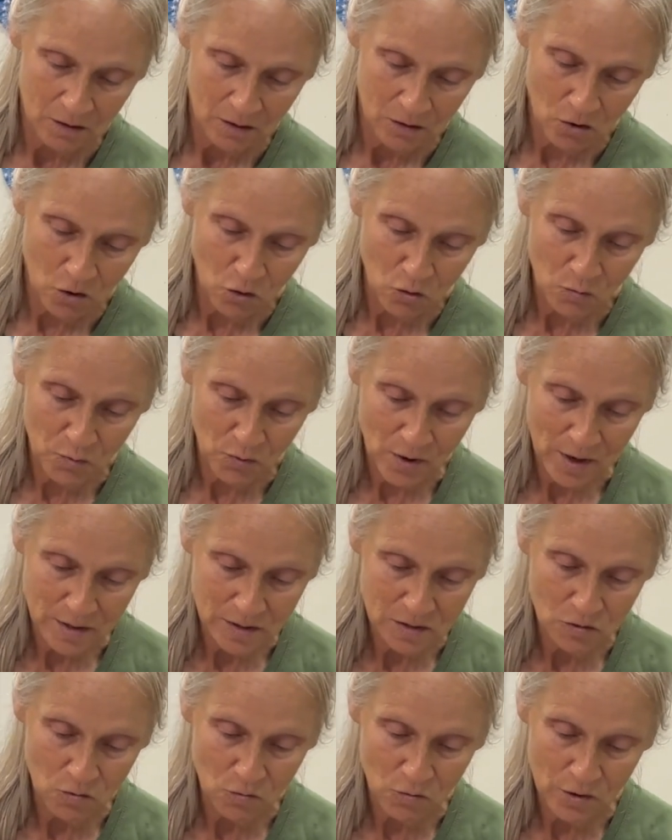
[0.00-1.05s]
cold
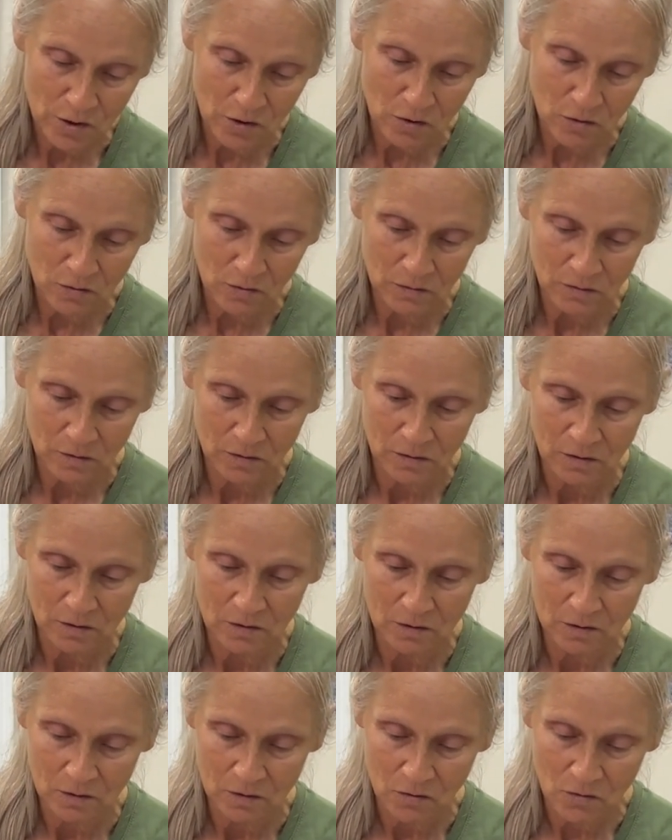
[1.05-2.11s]
pressed oil,
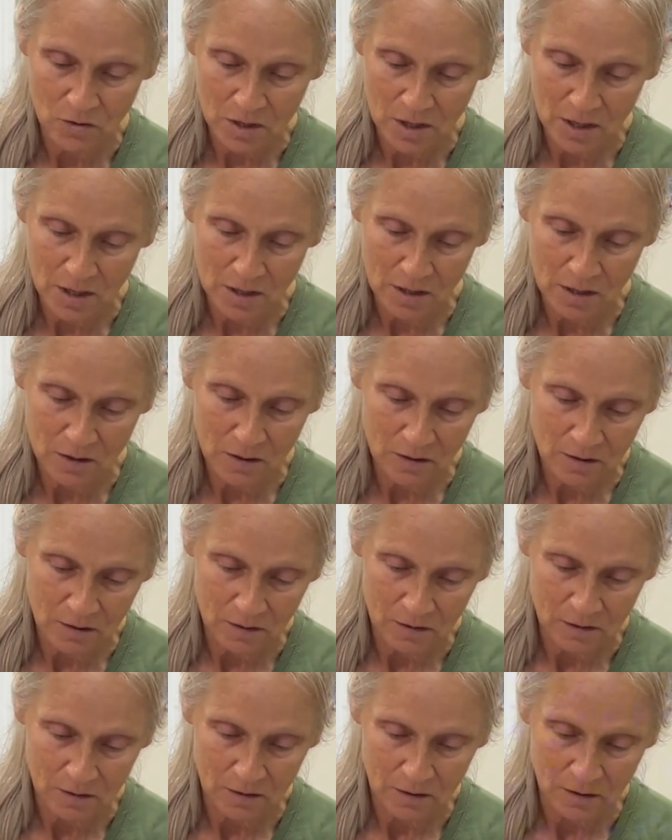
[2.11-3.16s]
organic.
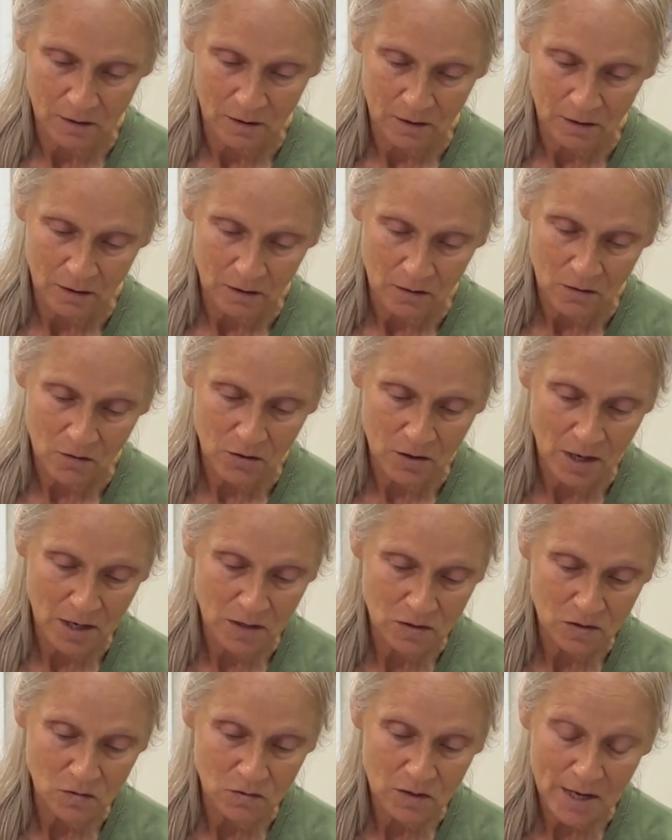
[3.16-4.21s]
Okay,
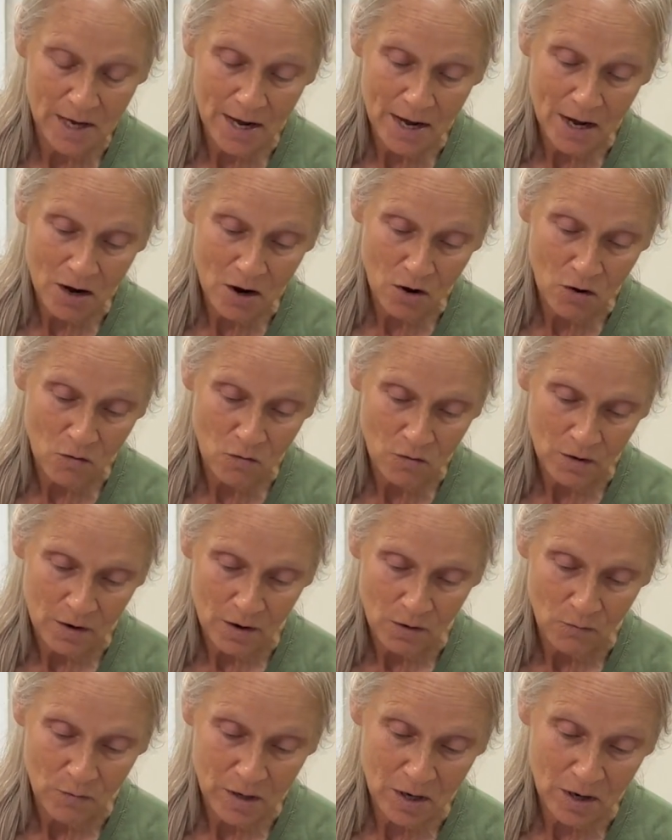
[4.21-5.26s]
so now
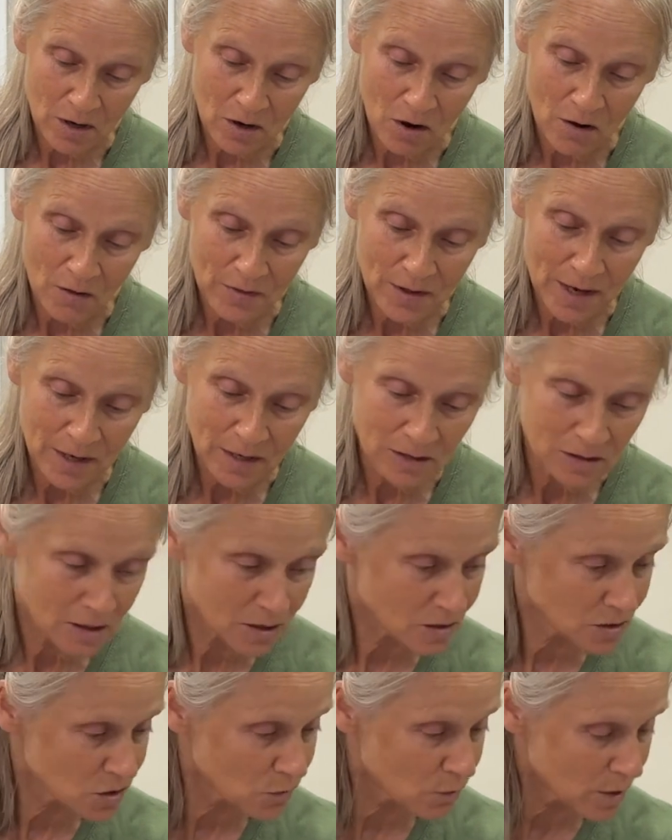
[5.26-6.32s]
we got all that in
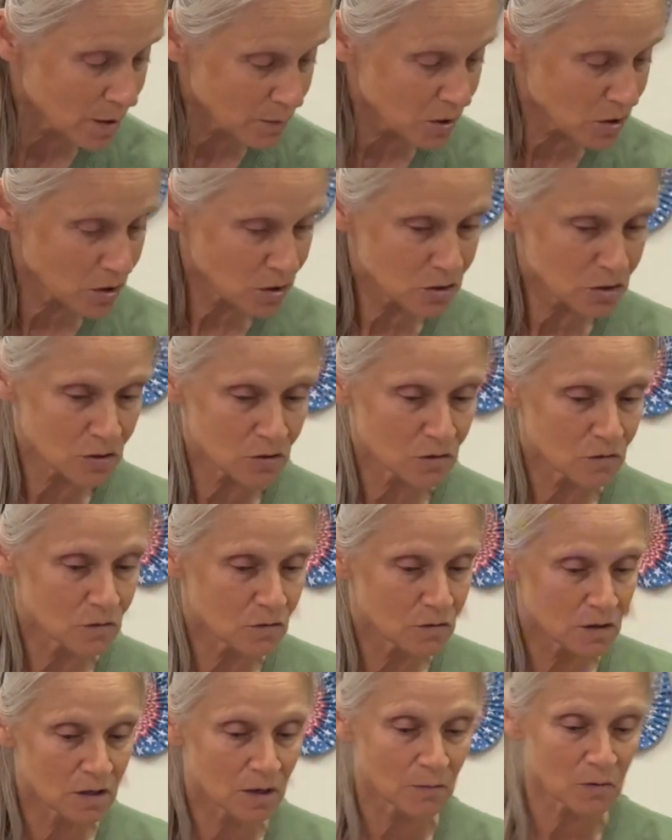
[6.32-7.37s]
there. So what I'm going to
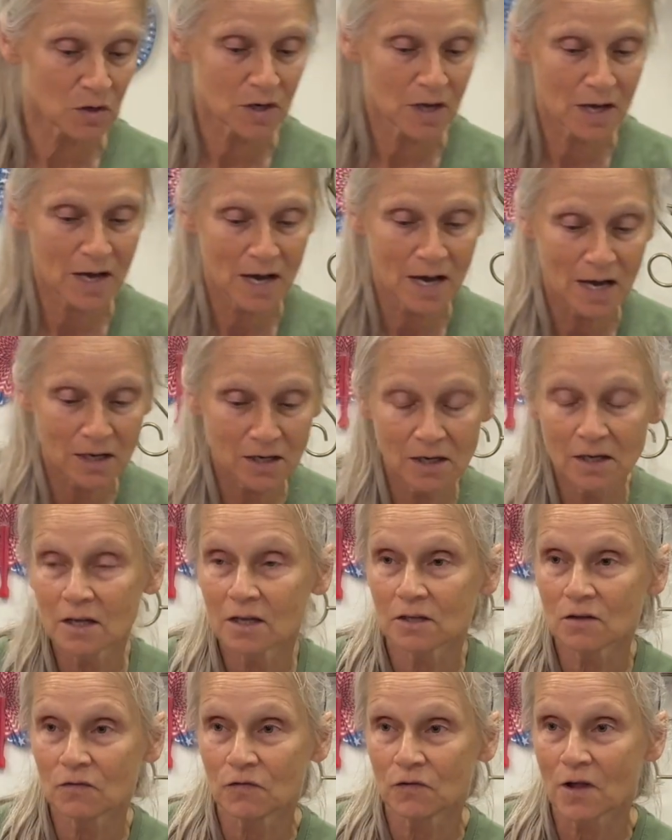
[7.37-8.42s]
do, and I'm going to add
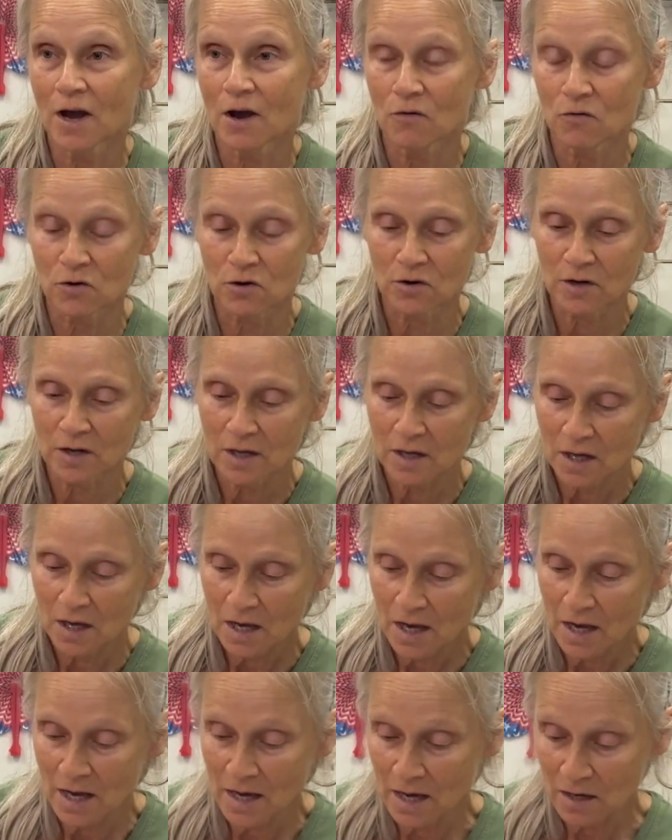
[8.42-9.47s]
the flour.
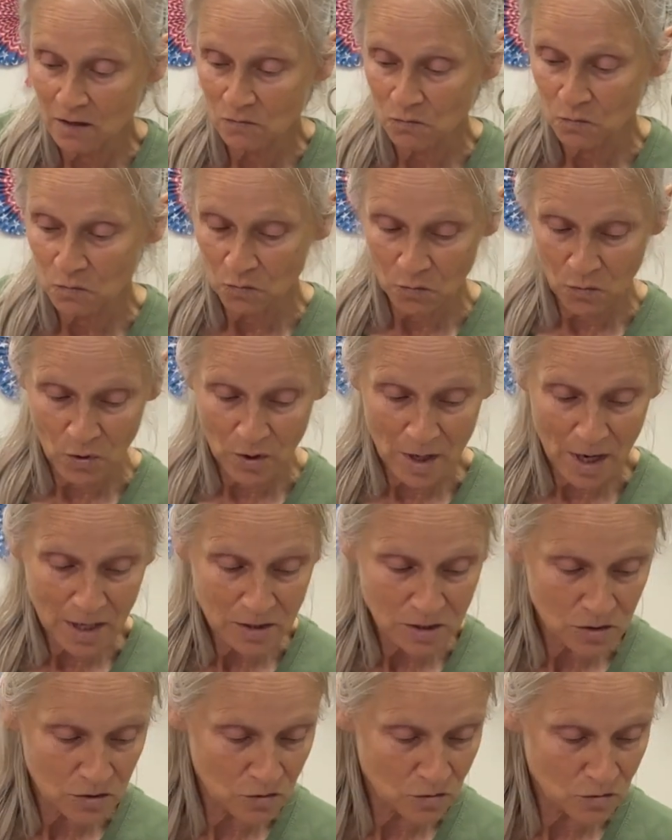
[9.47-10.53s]
And what I
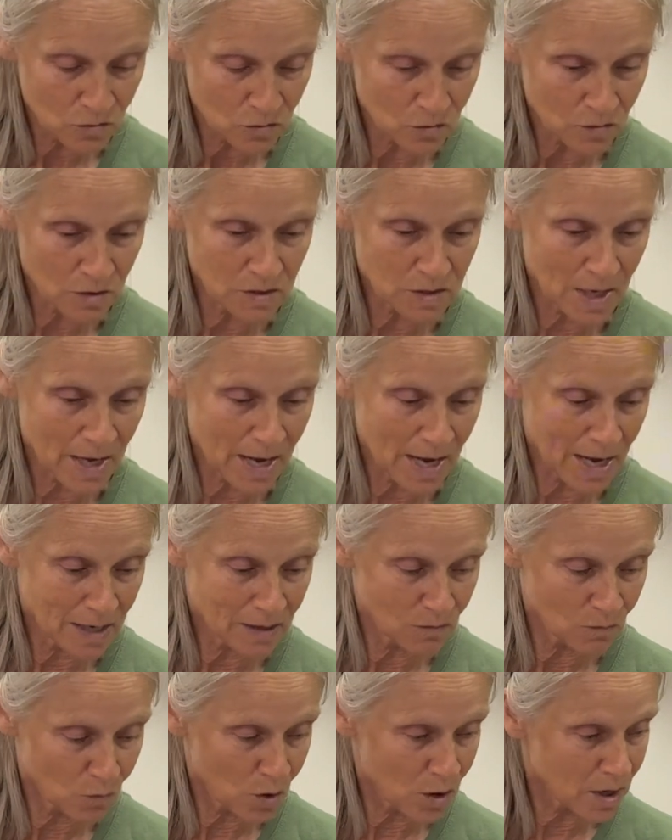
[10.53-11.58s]
do is I
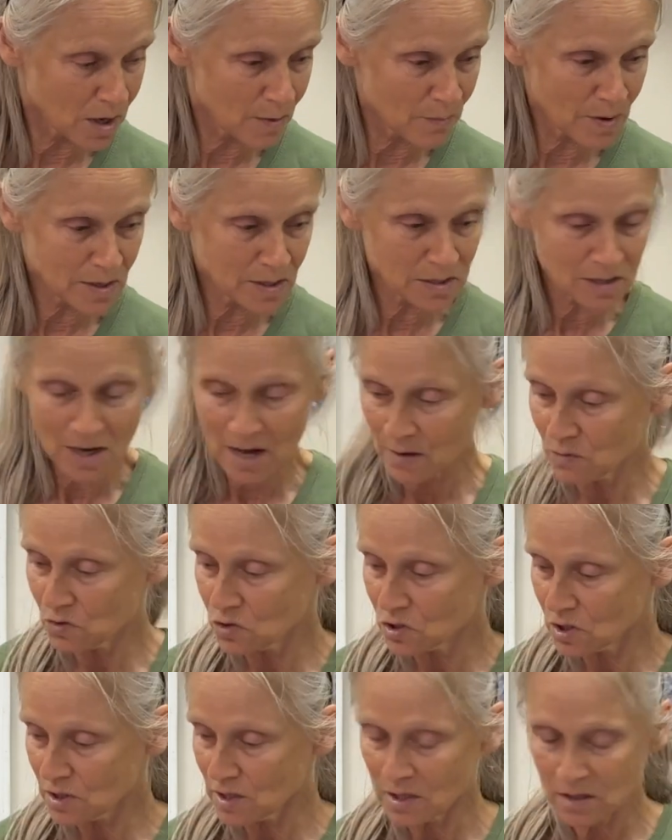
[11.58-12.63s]
add 1 cup at a time
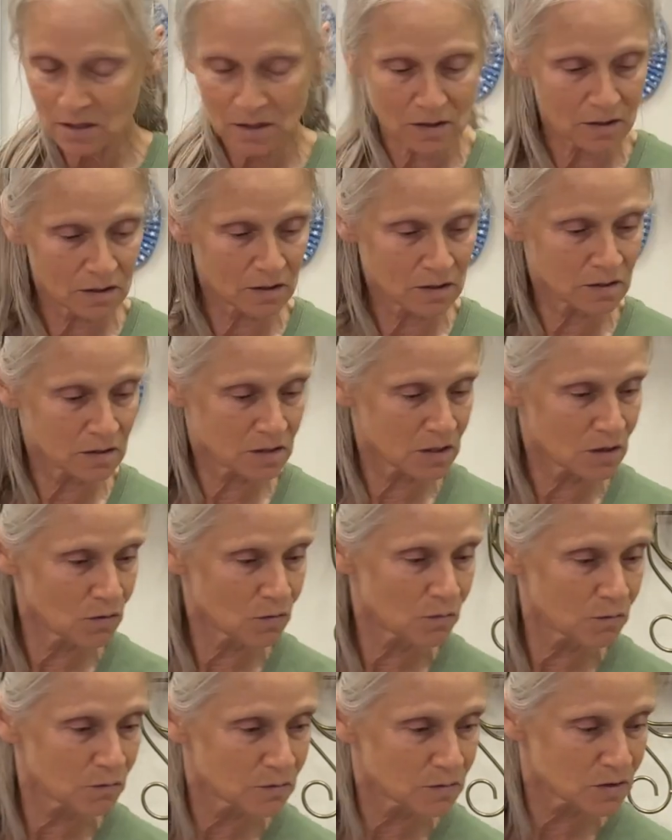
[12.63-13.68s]
usually. And let's see,
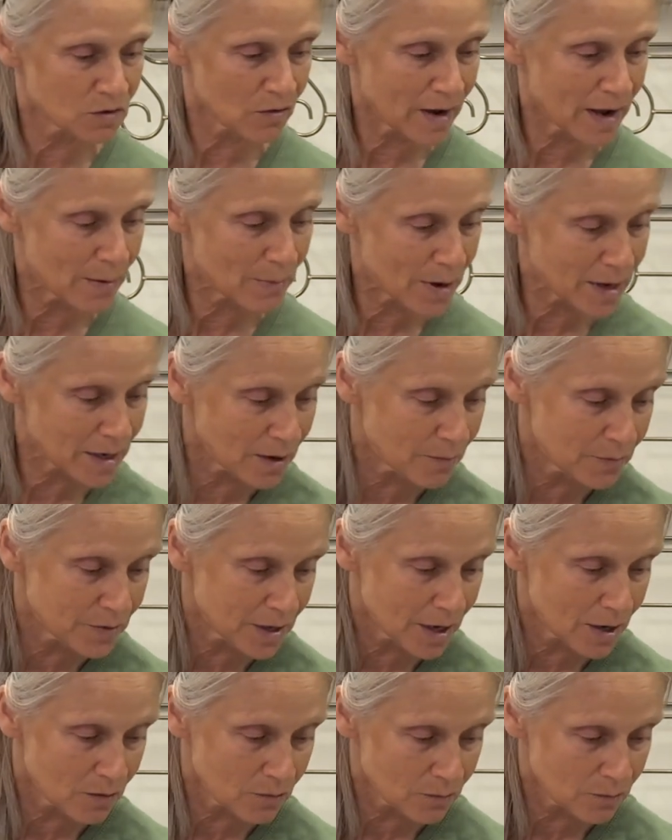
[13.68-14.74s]
do I have my cup
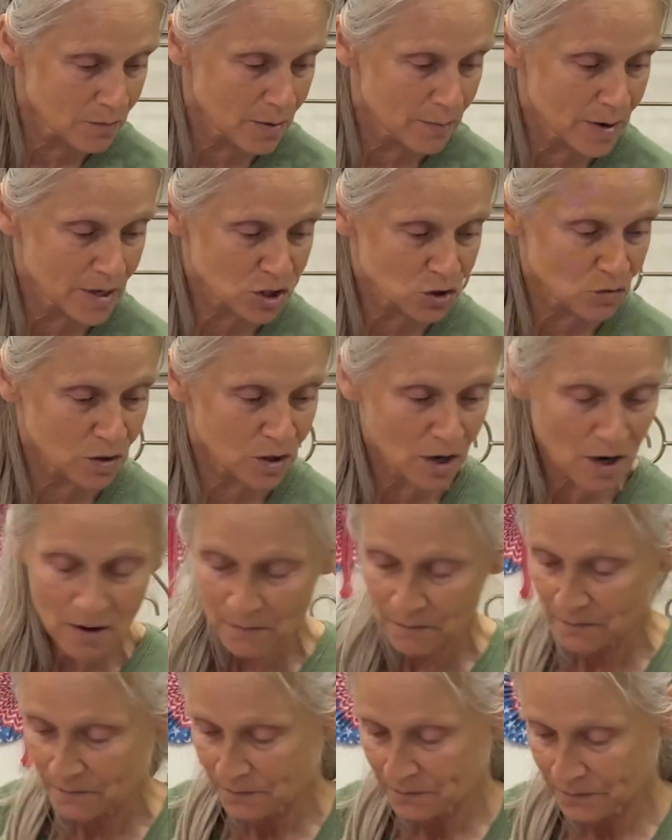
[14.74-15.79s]
there? The measuring
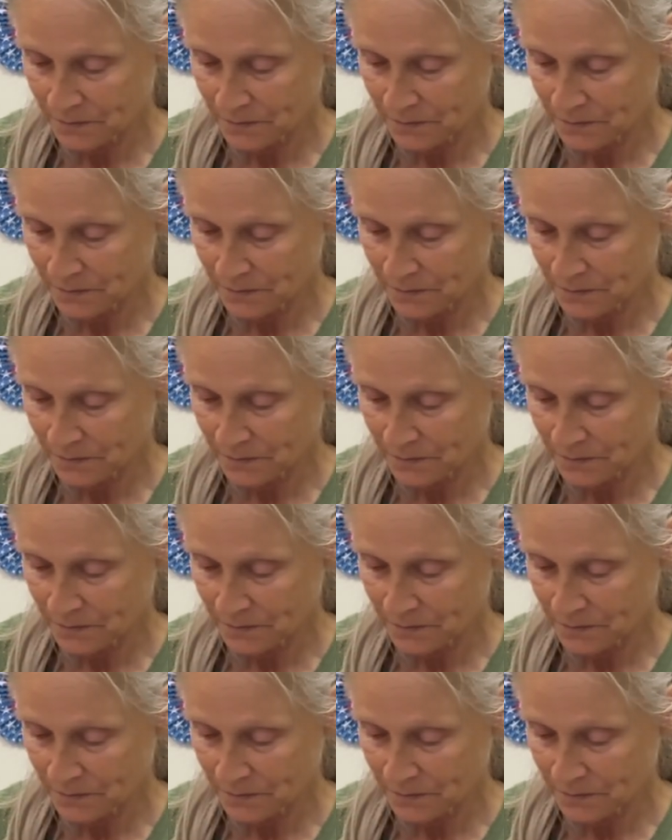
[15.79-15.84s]
cup.